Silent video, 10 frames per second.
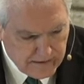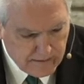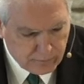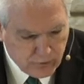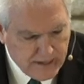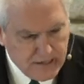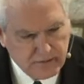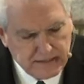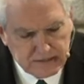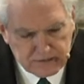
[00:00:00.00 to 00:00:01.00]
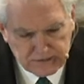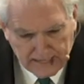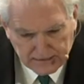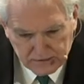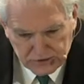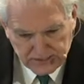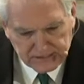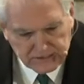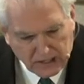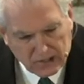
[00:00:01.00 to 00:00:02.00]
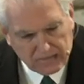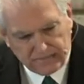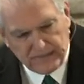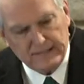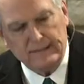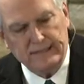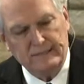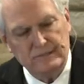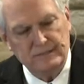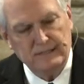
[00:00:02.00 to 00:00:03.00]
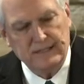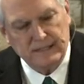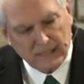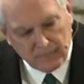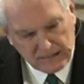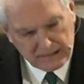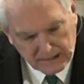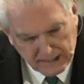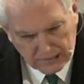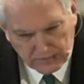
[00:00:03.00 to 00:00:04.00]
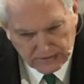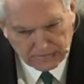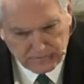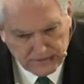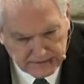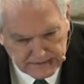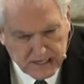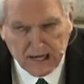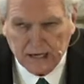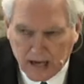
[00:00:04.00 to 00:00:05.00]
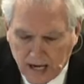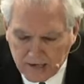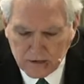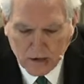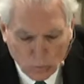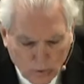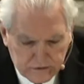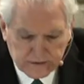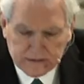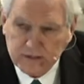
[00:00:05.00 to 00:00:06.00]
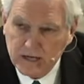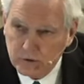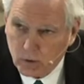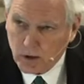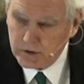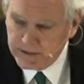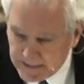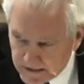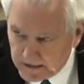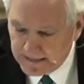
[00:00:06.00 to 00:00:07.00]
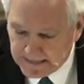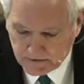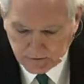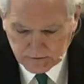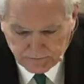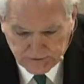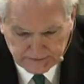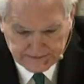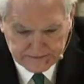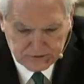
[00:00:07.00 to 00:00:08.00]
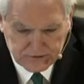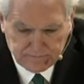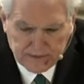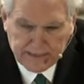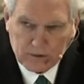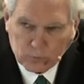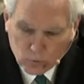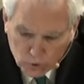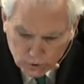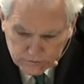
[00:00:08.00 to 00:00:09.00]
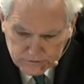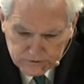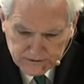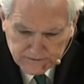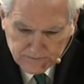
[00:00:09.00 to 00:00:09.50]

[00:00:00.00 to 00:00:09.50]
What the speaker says: Prayer is not just our feelings and coming to God with our feelings. God wants us to articulate those feelings in words.